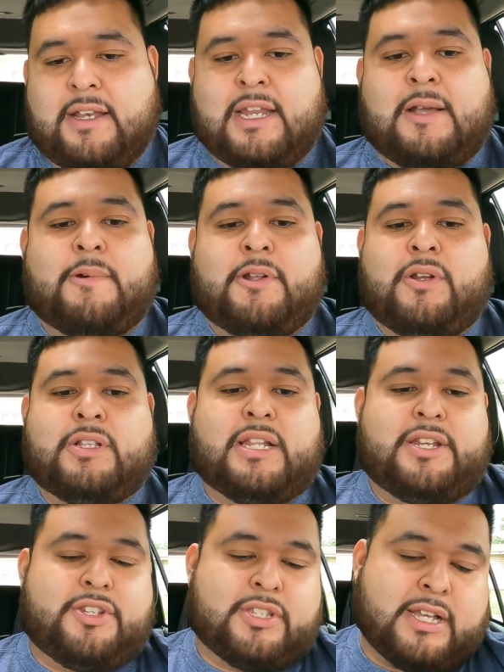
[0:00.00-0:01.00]
Now I notice
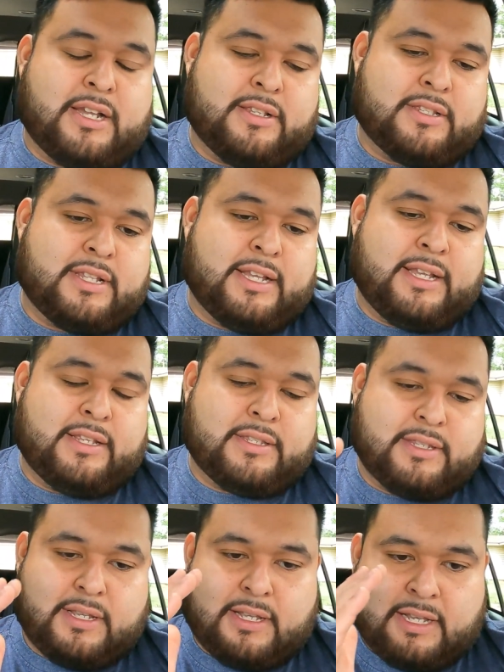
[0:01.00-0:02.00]
that it just kind of
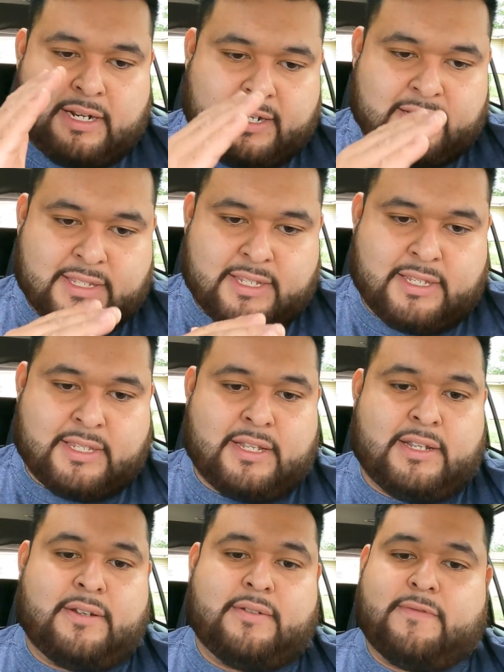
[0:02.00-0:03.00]
stays at a
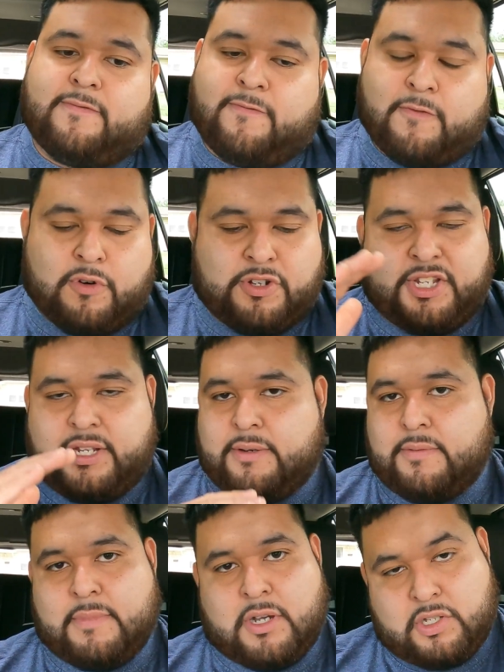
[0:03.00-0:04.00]
consistent
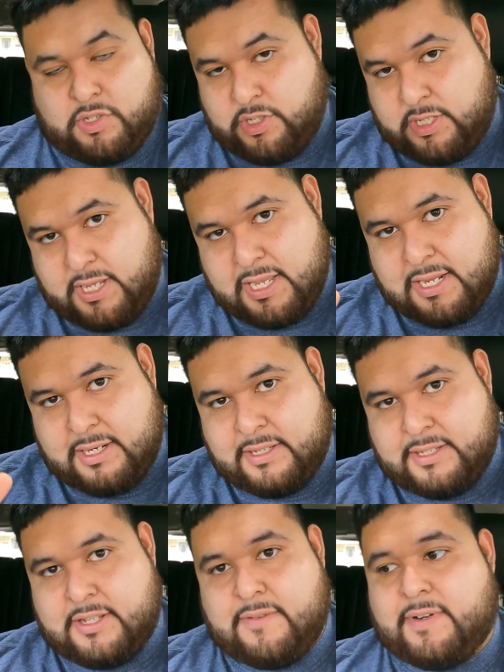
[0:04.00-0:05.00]
14 miles to the gallon
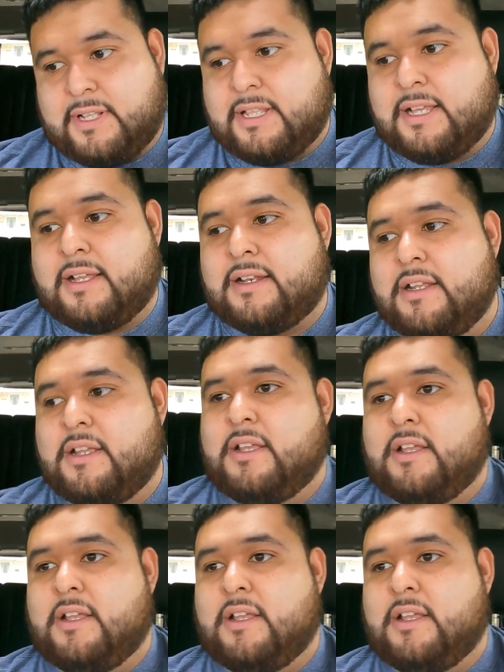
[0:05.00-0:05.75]
and stuff like that.